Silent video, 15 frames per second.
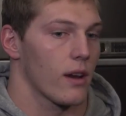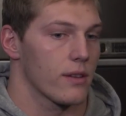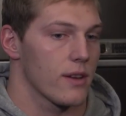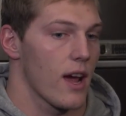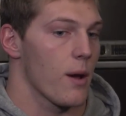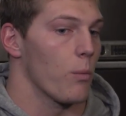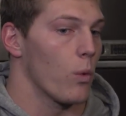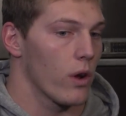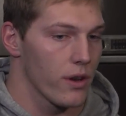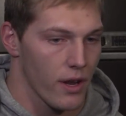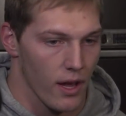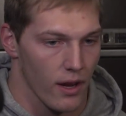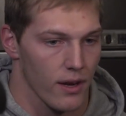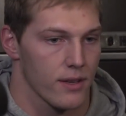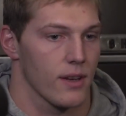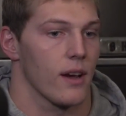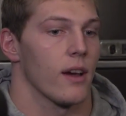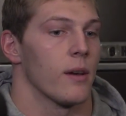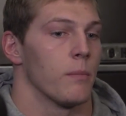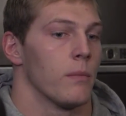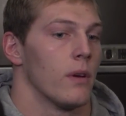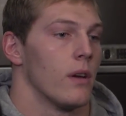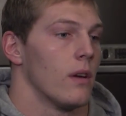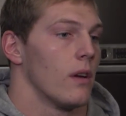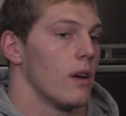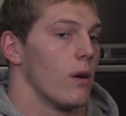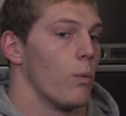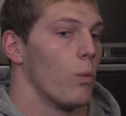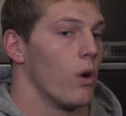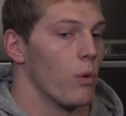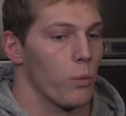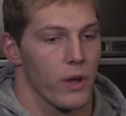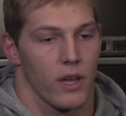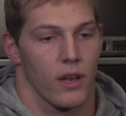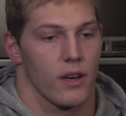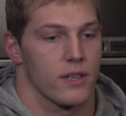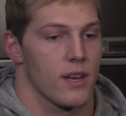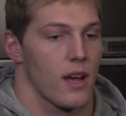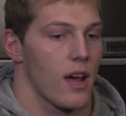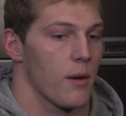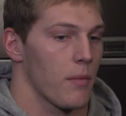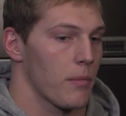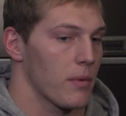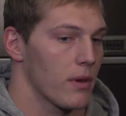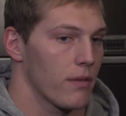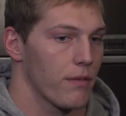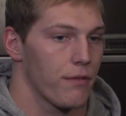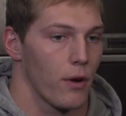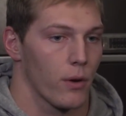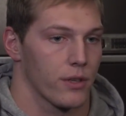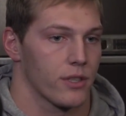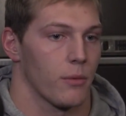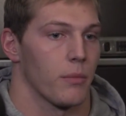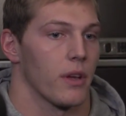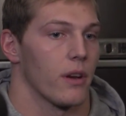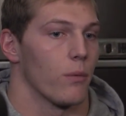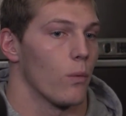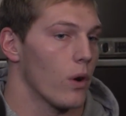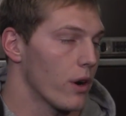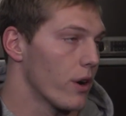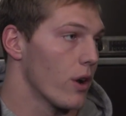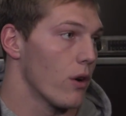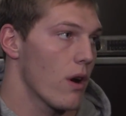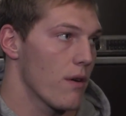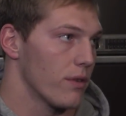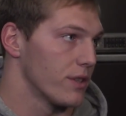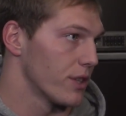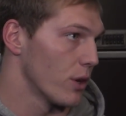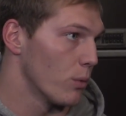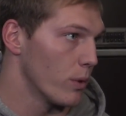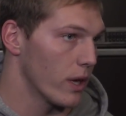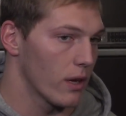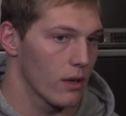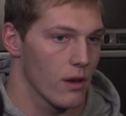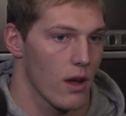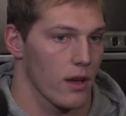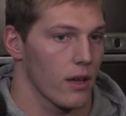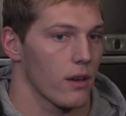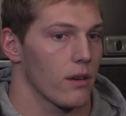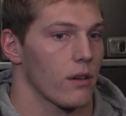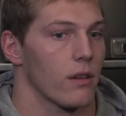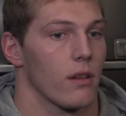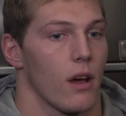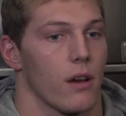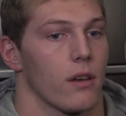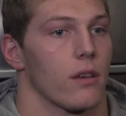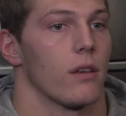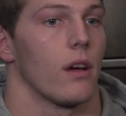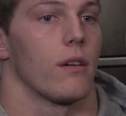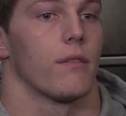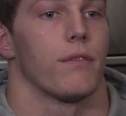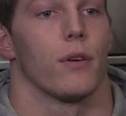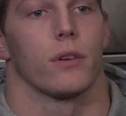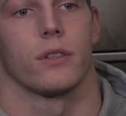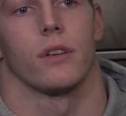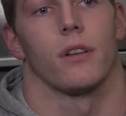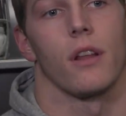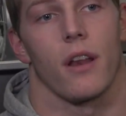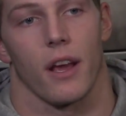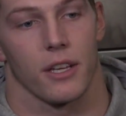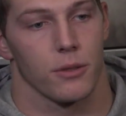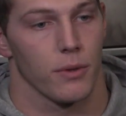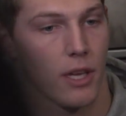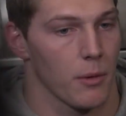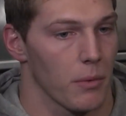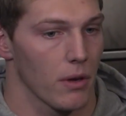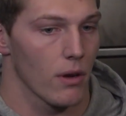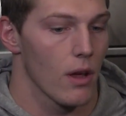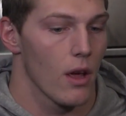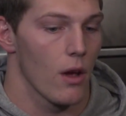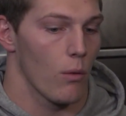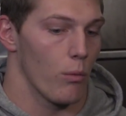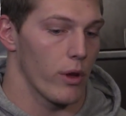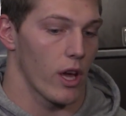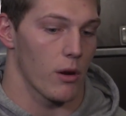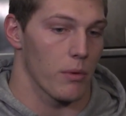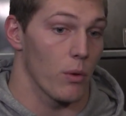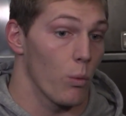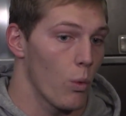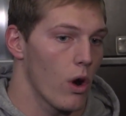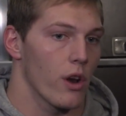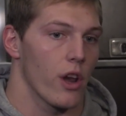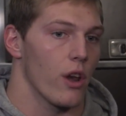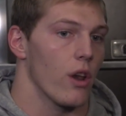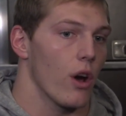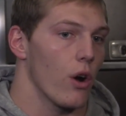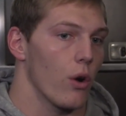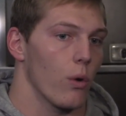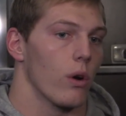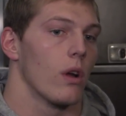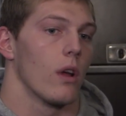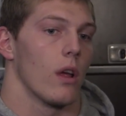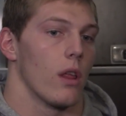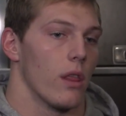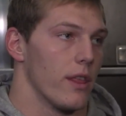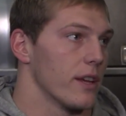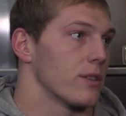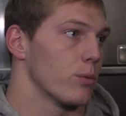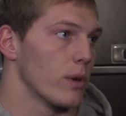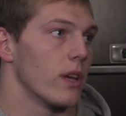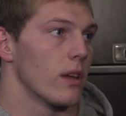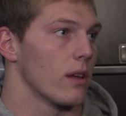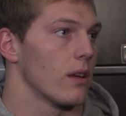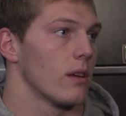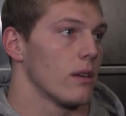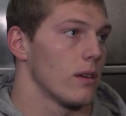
at a time, one day at a time, one week at a time. I mean, focus on being 1-0 every single week, not focusing on the next week. I mean, we got to be 1-0 this week,